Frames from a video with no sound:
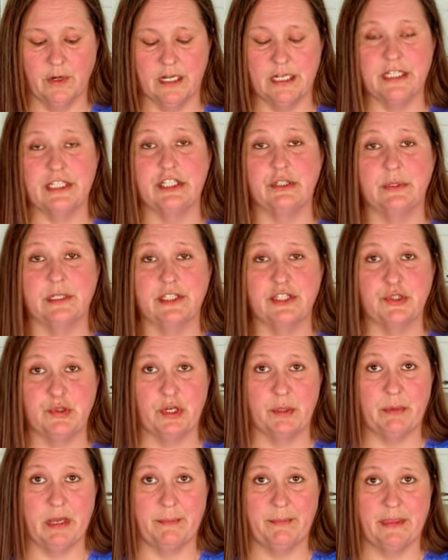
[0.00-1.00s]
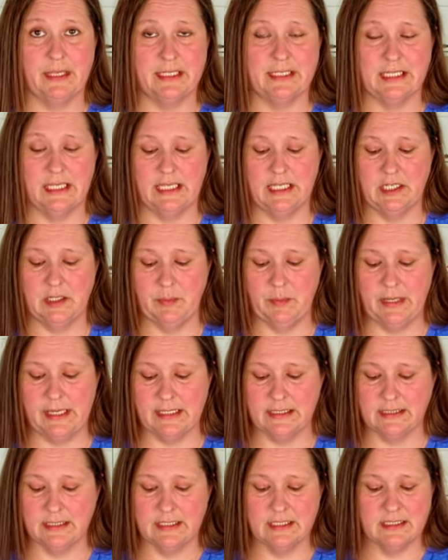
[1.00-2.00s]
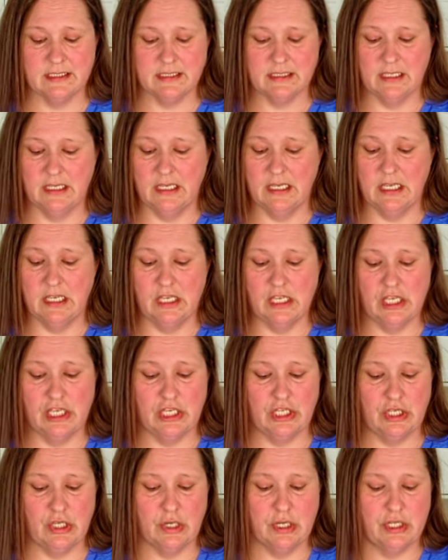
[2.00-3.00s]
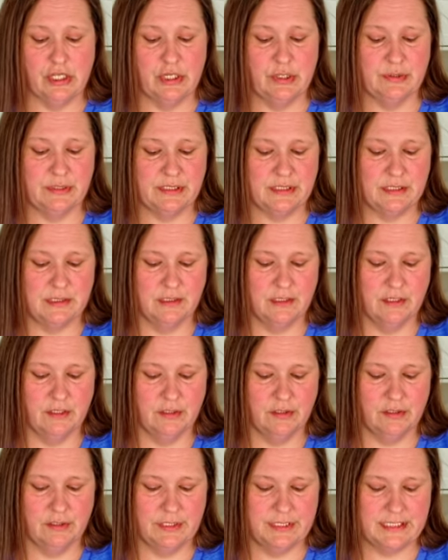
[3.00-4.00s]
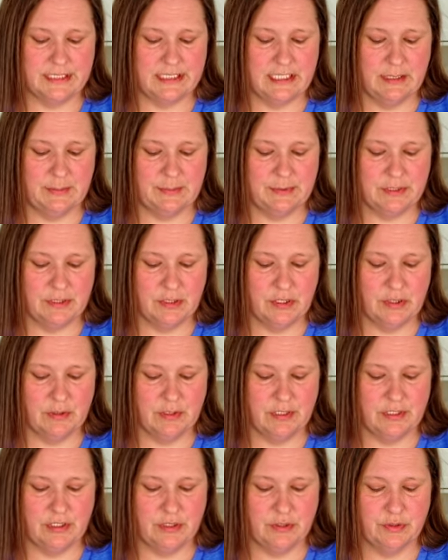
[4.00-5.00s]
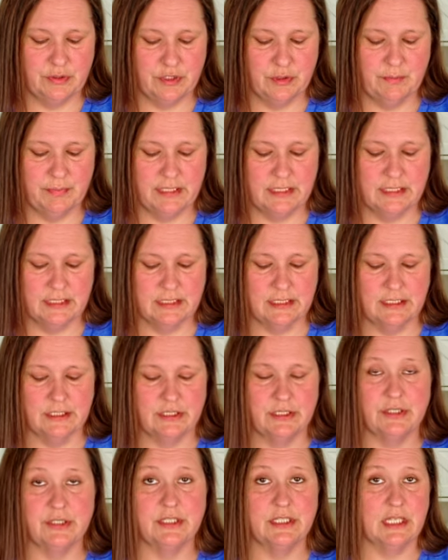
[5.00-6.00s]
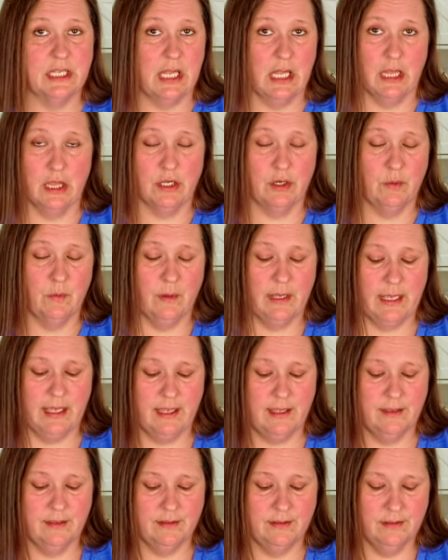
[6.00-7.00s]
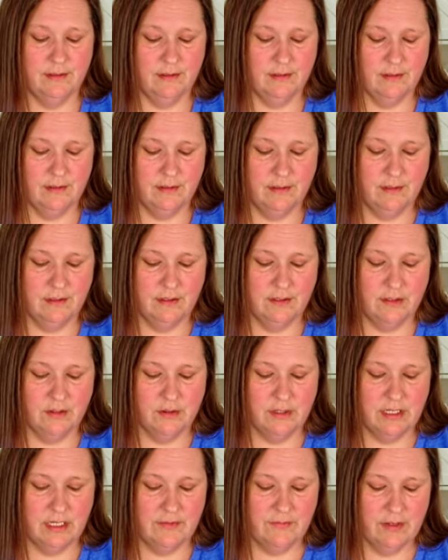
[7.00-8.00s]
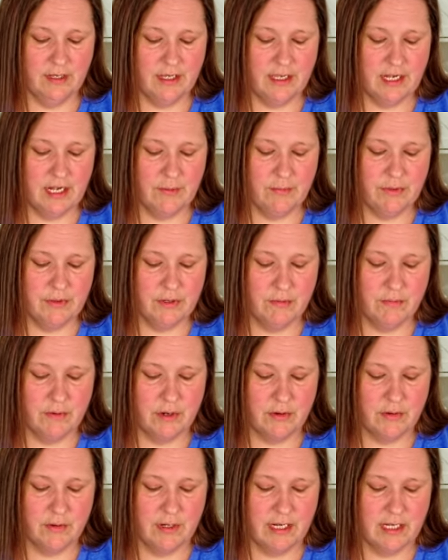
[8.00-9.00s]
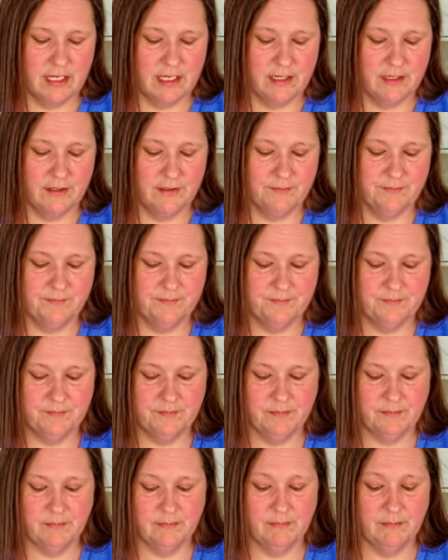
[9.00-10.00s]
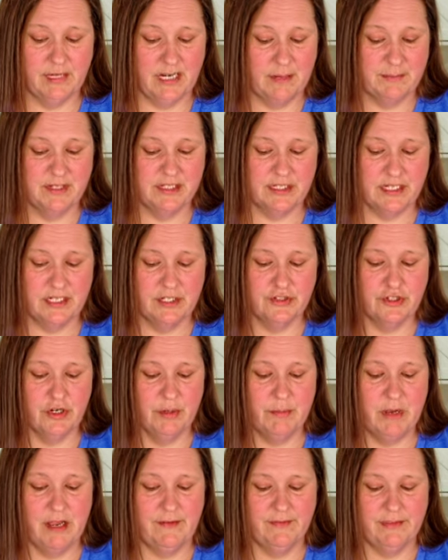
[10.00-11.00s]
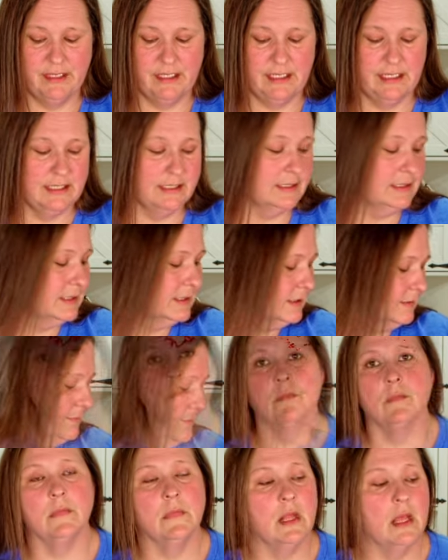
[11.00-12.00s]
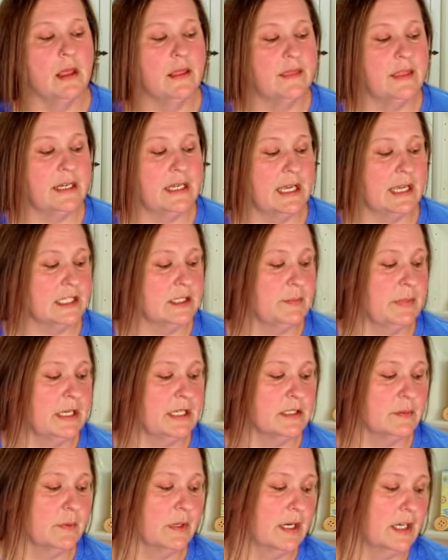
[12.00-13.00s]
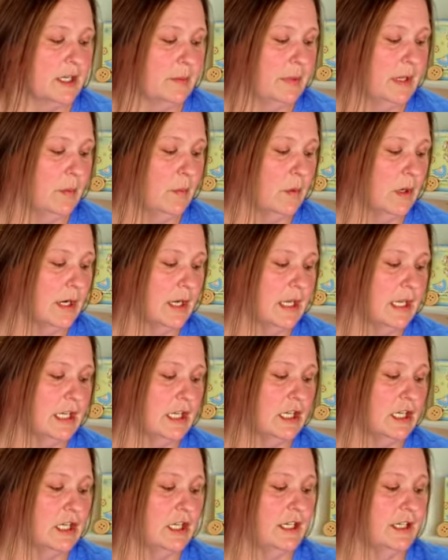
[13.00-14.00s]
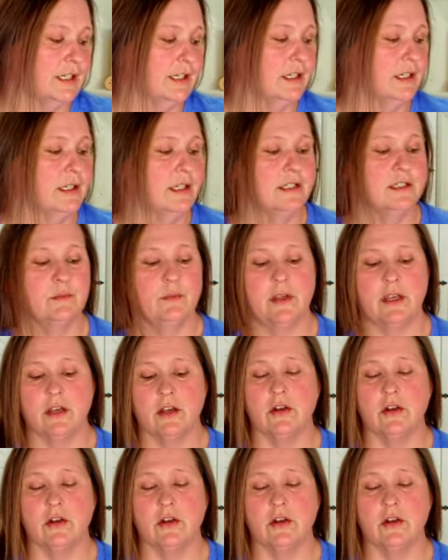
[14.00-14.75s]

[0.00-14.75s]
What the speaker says: going to do is trim up these end pieces. You can use your little snips or you can use your big scissors, either way. You could even cut it with your rotary cutter, but I'm just going to trim off the ends. The next piece we're going to be working on is we are